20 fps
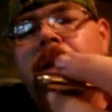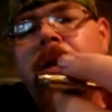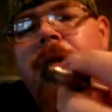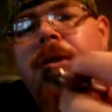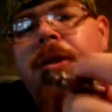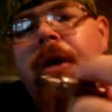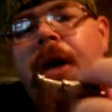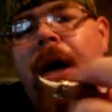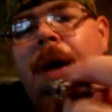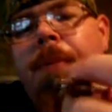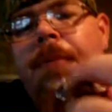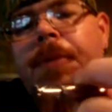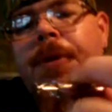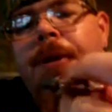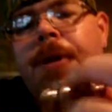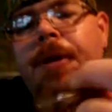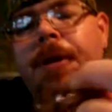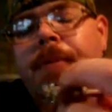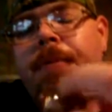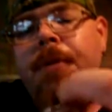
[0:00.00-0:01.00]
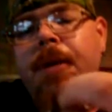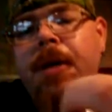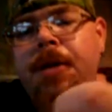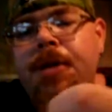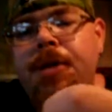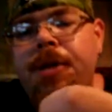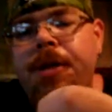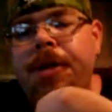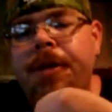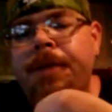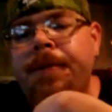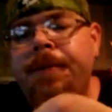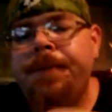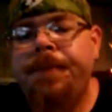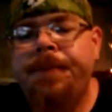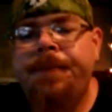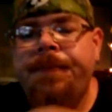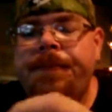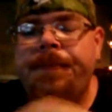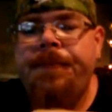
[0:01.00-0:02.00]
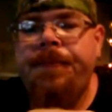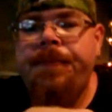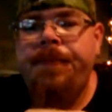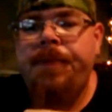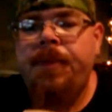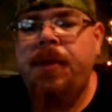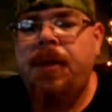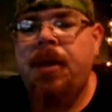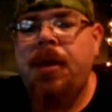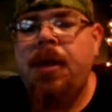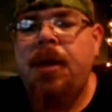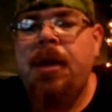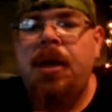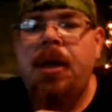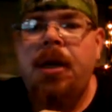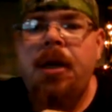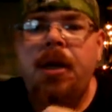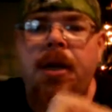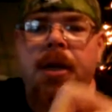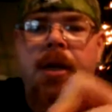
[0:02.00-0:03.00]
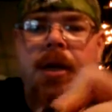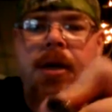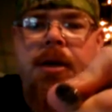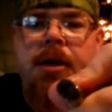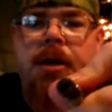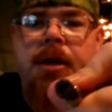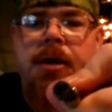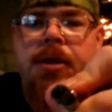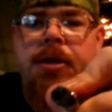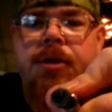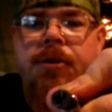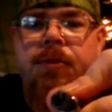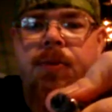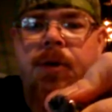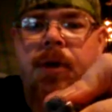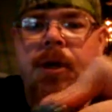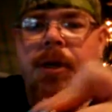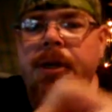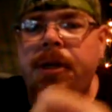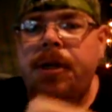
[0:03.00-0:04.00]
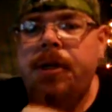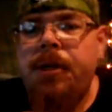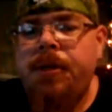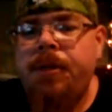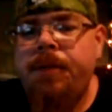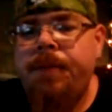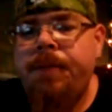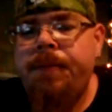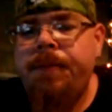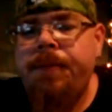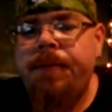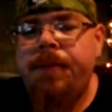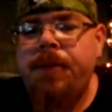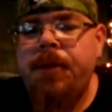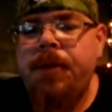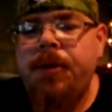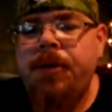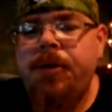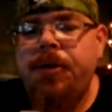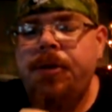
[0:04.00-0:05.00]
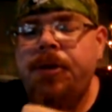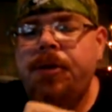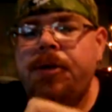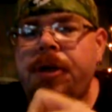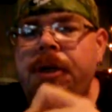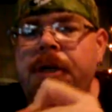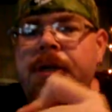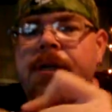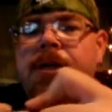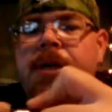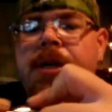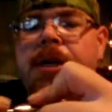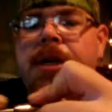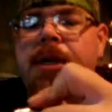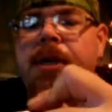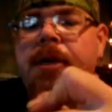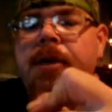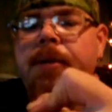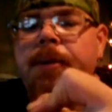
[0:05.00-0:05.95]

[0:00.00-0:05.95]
top with your plunger. Here is one of the little screens they tell you